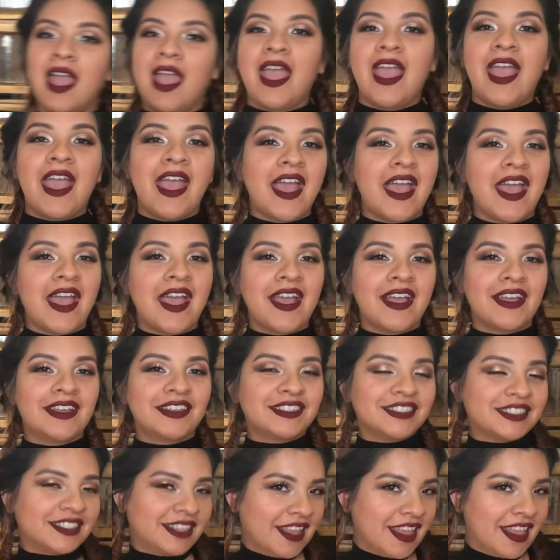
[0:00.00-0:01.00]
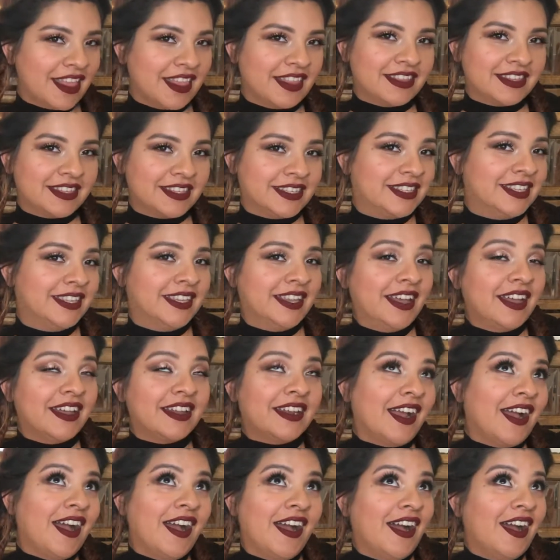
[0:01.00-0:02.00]
And
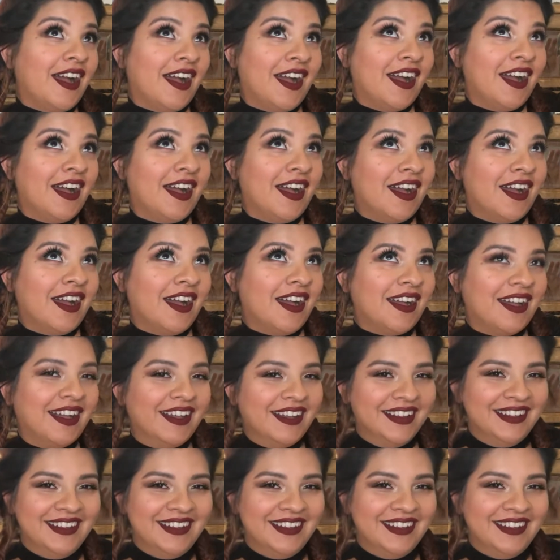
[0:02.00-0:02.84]
ta-da!